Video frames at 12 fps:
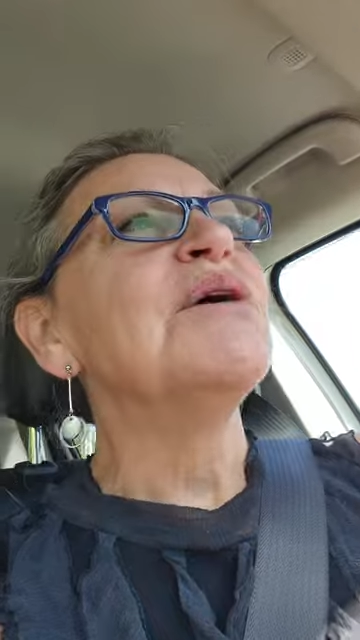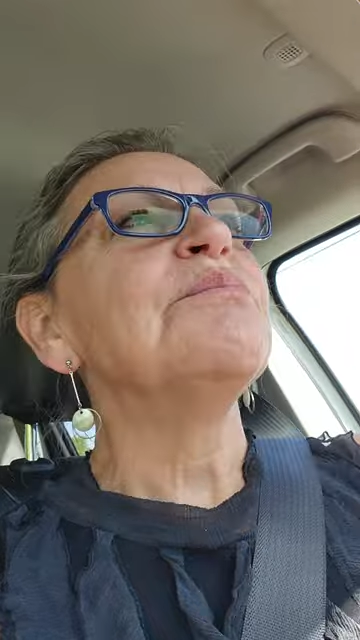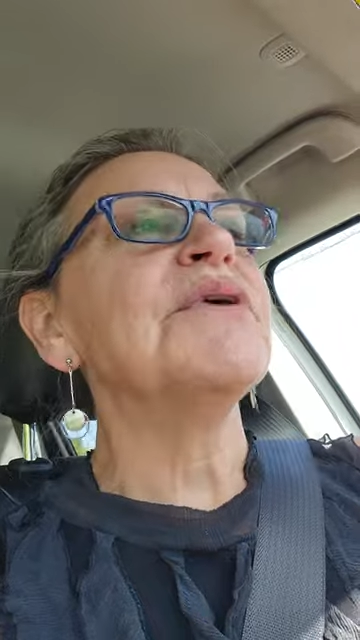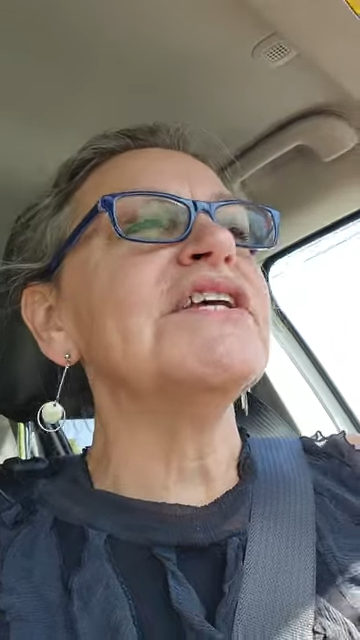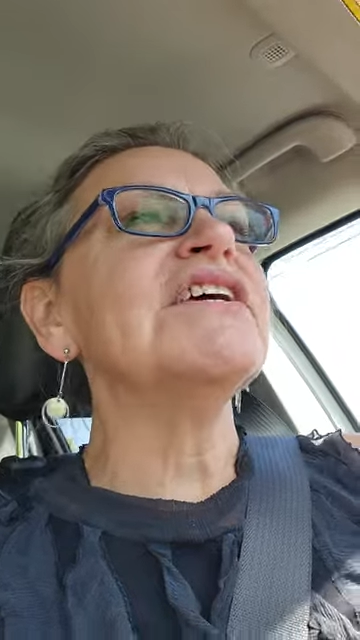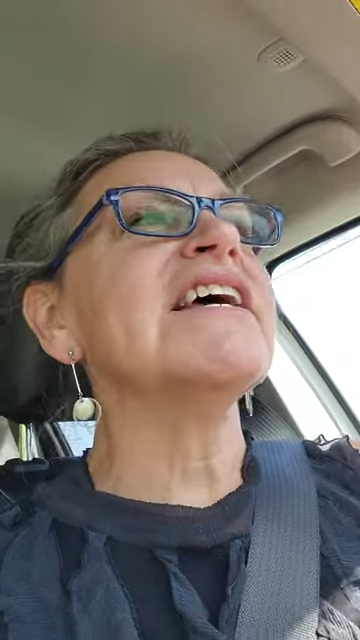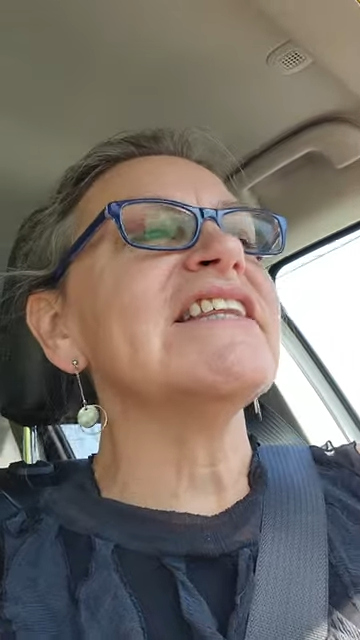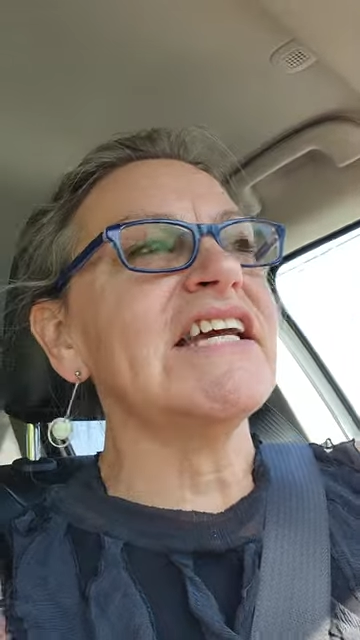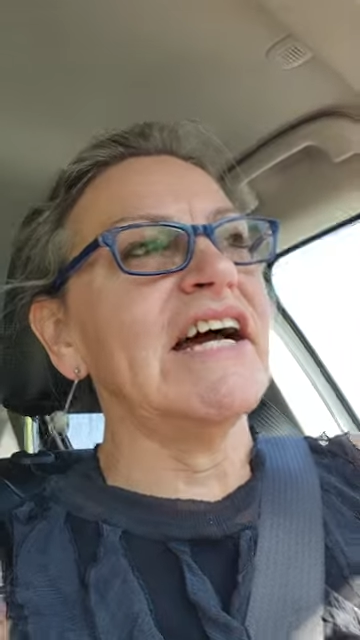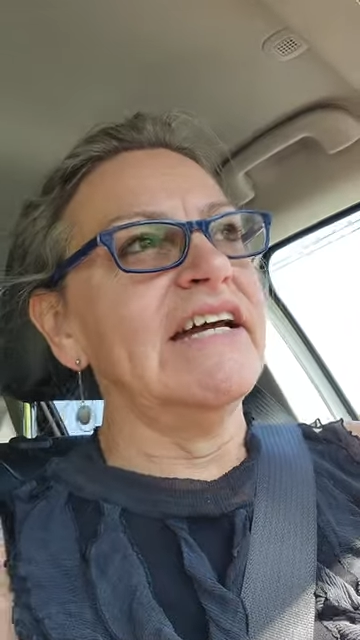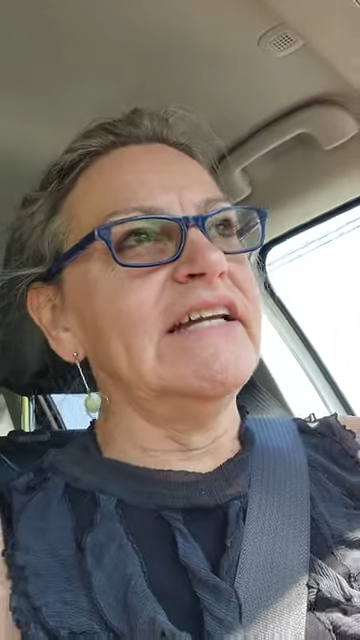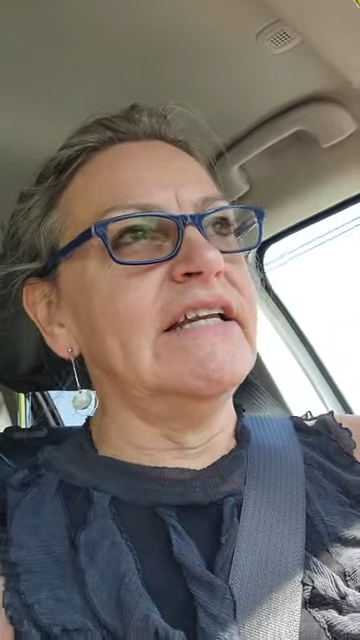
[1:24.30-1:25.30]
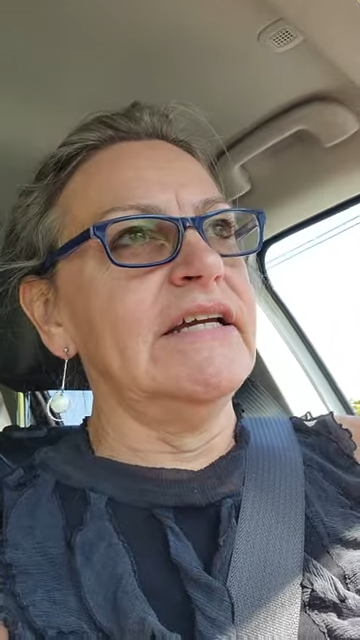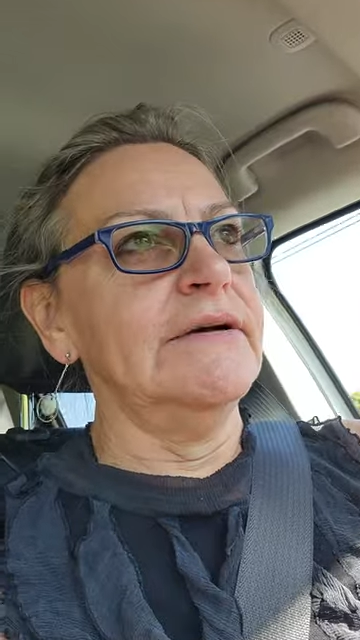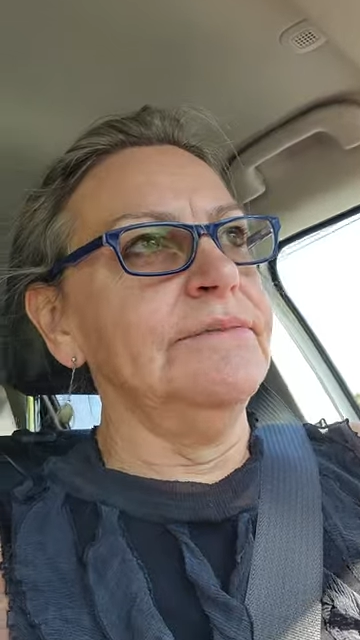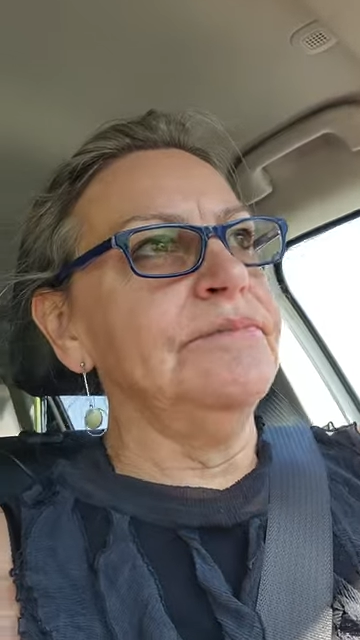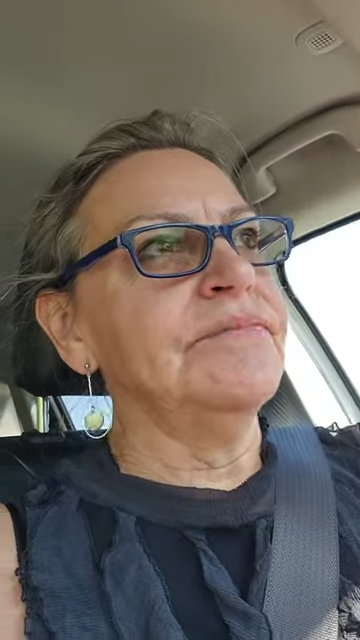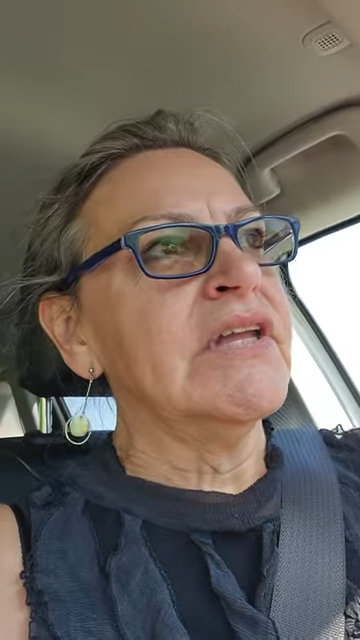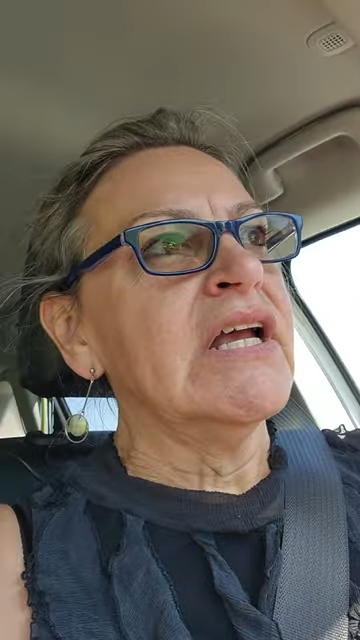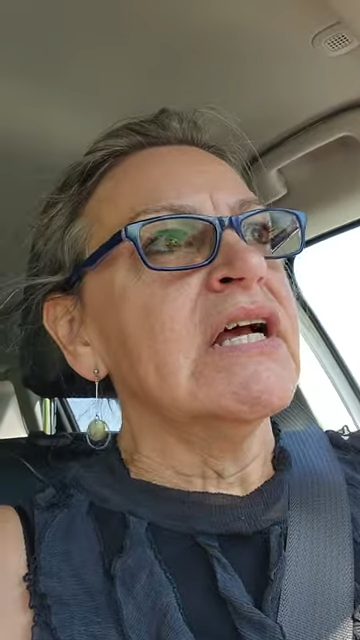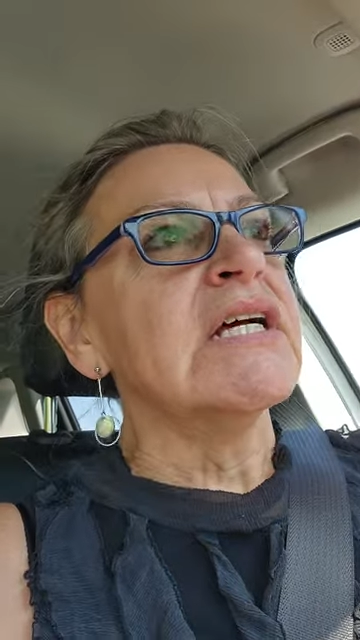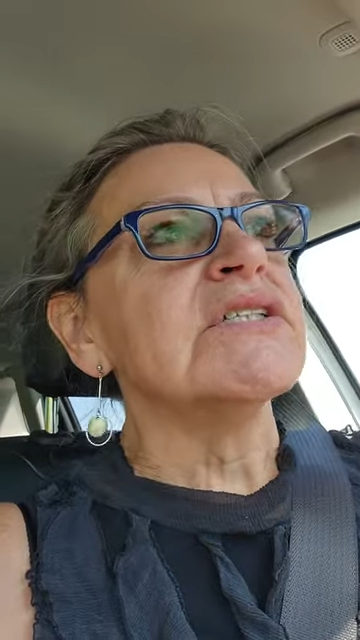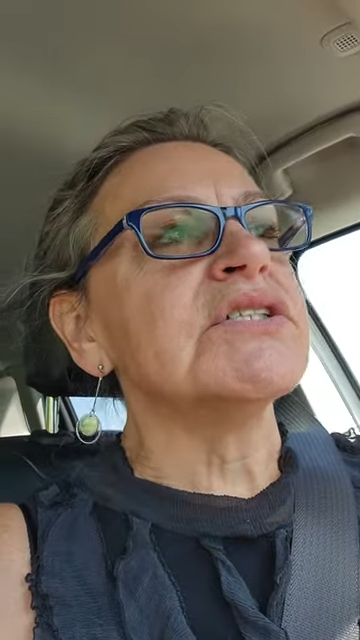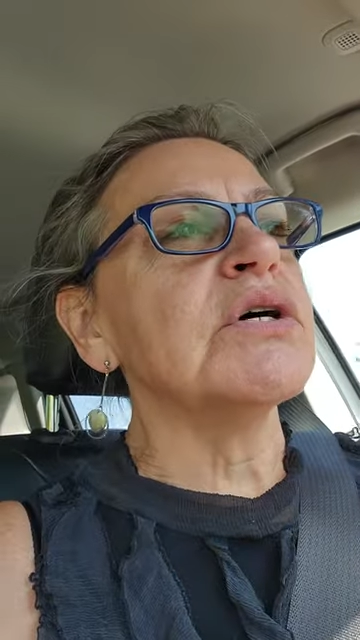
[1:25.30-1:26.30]
But you get the idea.
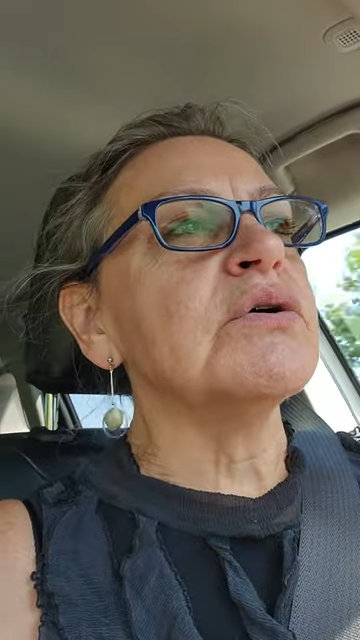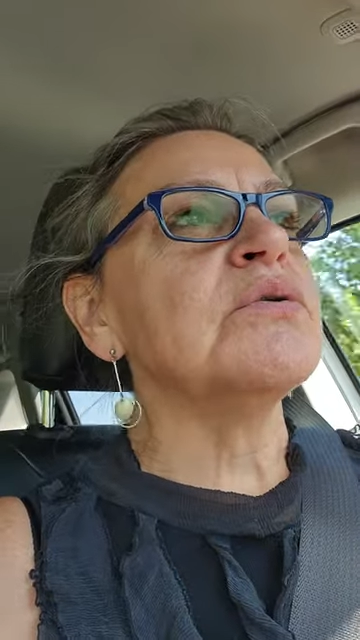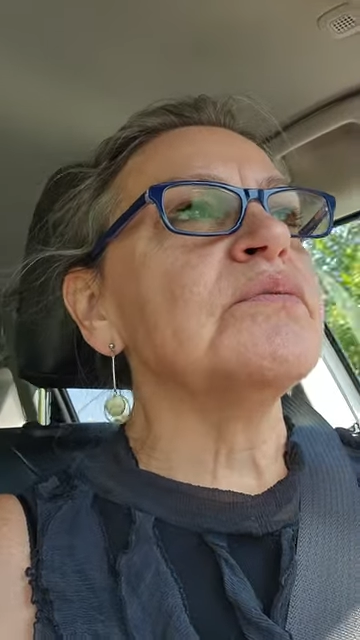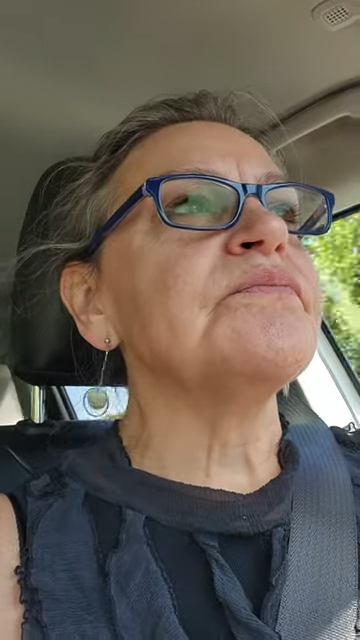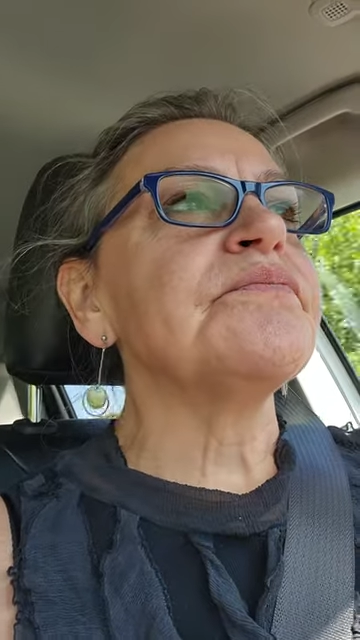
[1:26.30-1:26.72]
So,